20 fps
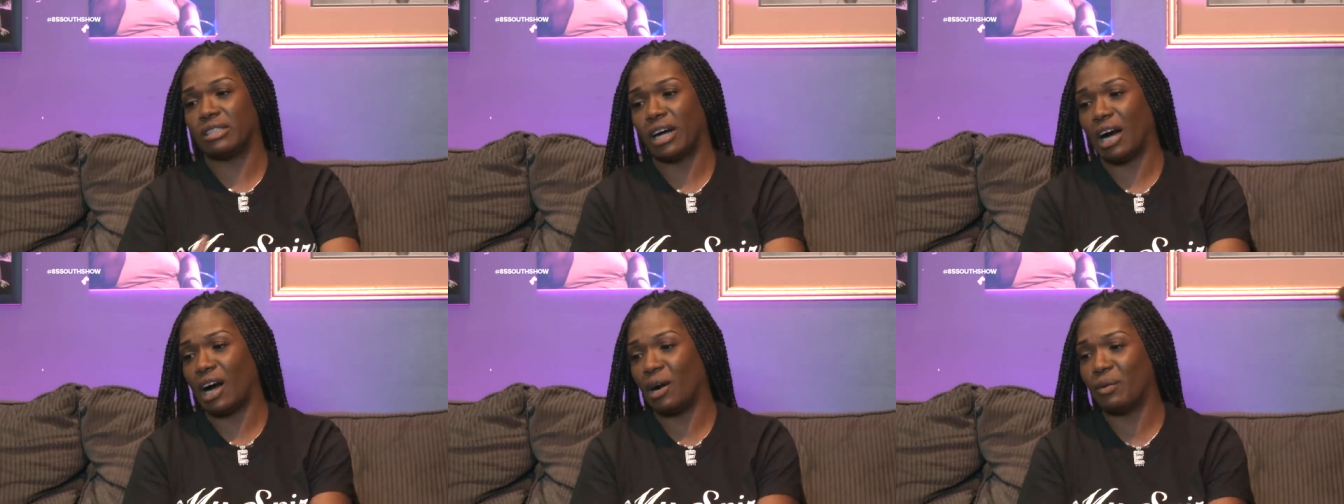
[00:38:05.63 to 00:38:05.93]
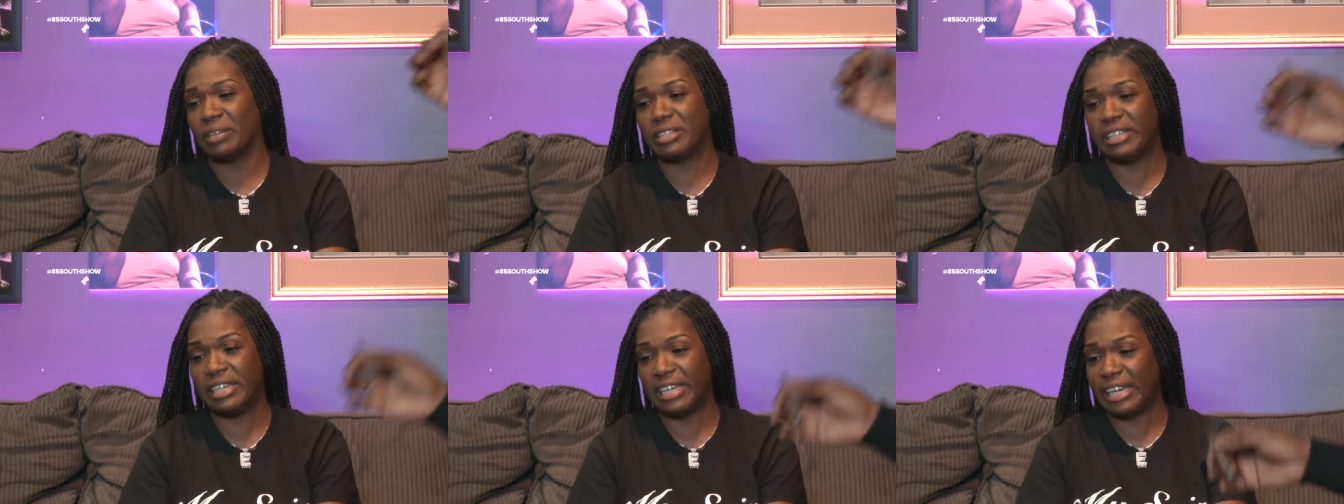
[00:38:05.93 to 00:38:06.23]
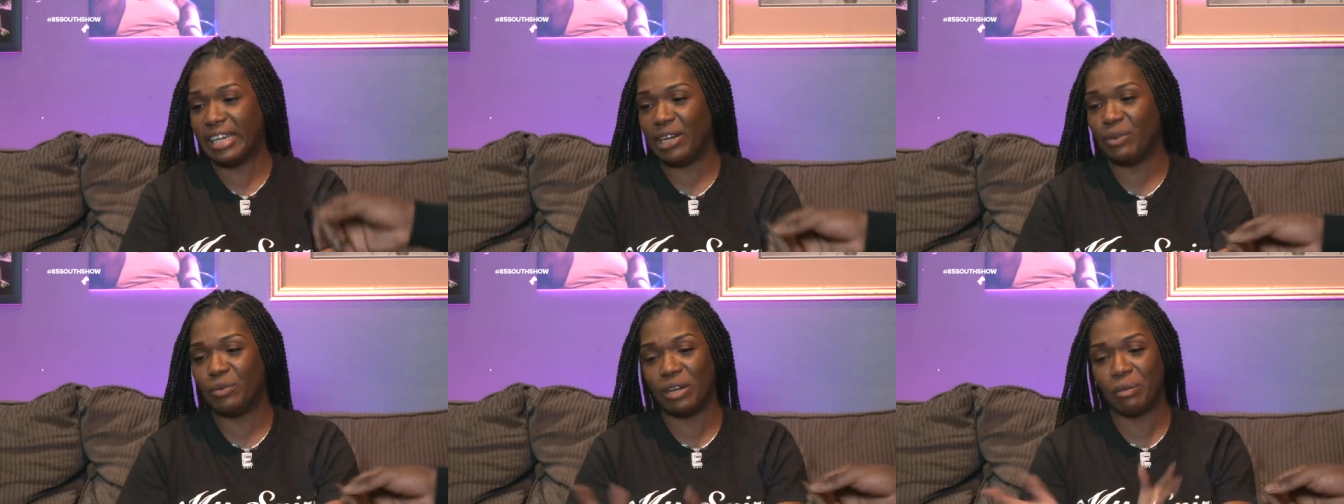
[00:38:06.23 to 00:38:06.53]
All oh, we
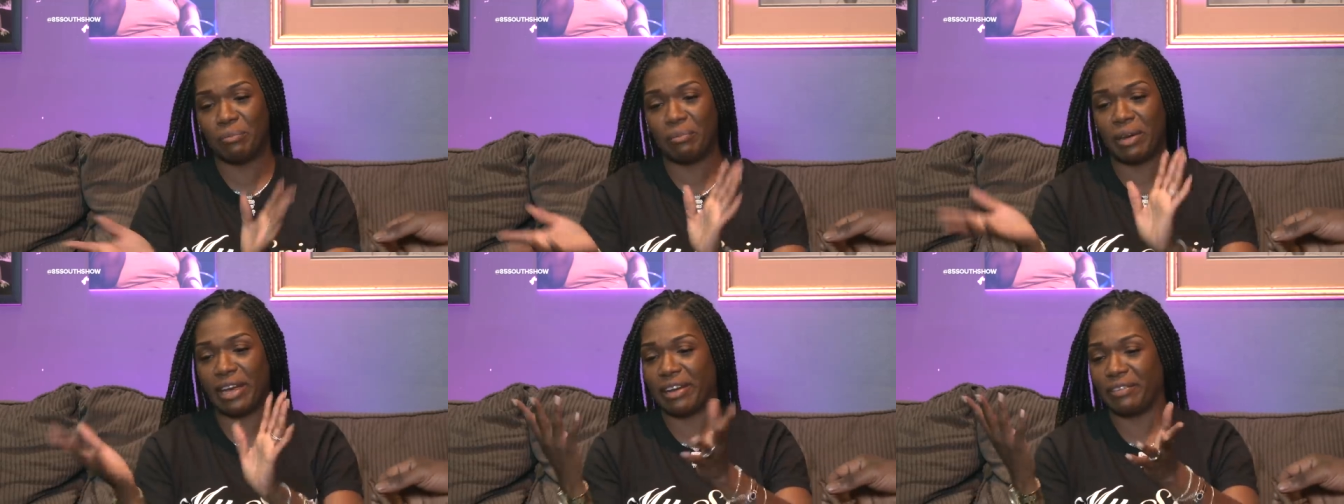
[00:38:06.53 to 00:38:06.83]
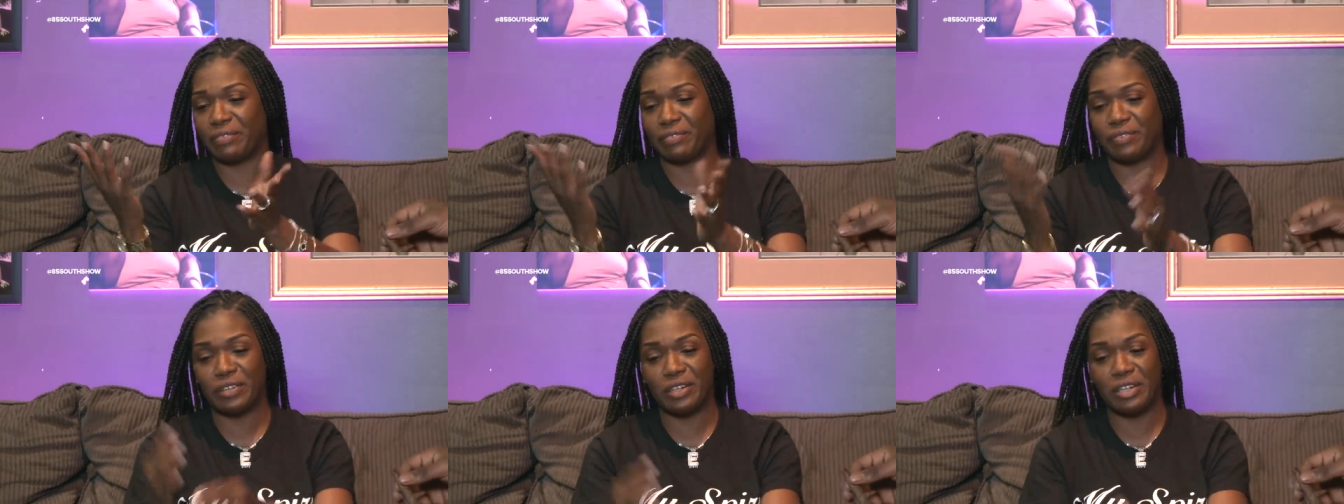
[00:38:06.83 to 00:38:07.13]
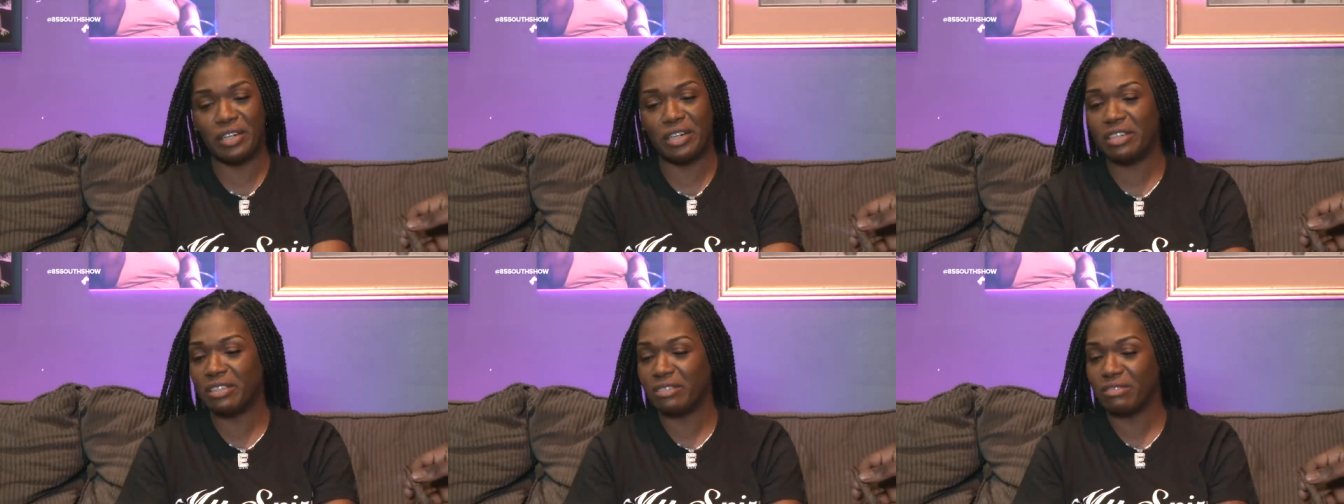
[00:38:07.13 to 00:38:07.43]
did yeah. went back
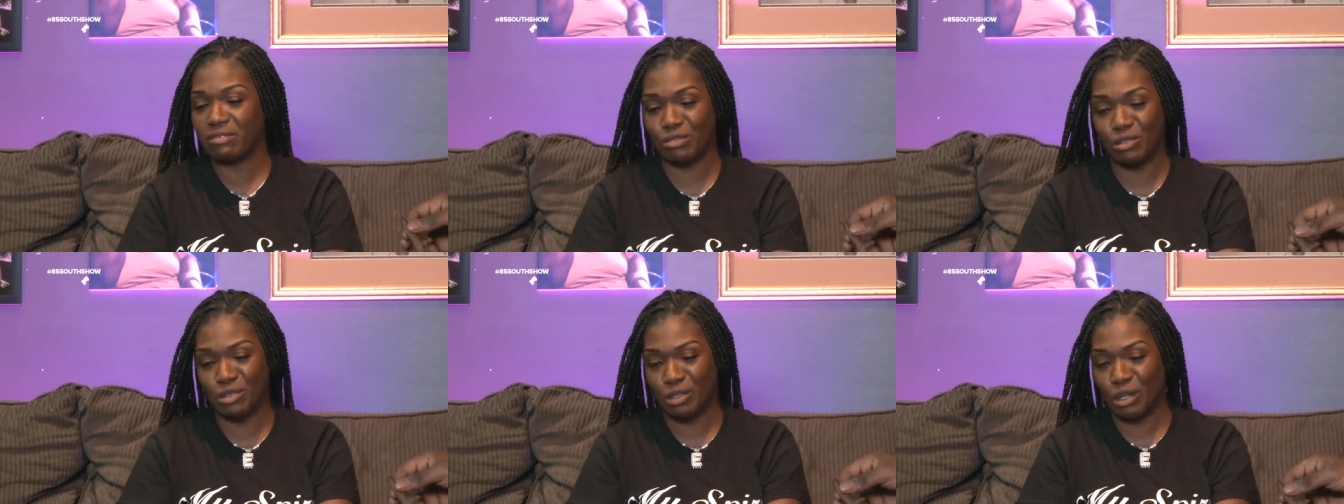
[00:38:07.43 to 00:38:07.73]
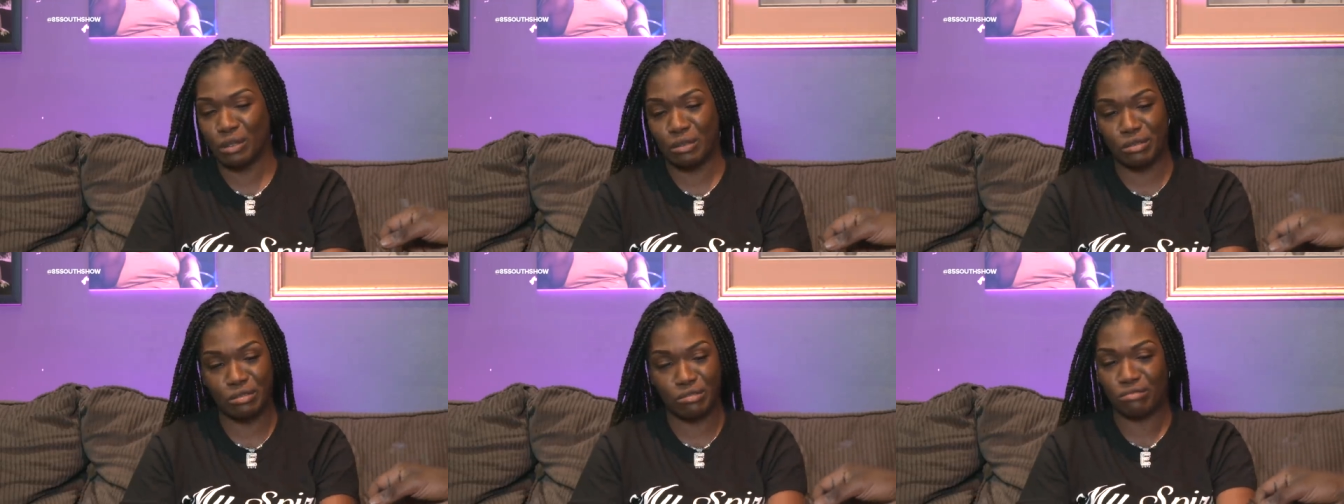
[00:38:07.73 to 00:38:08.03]
for you know,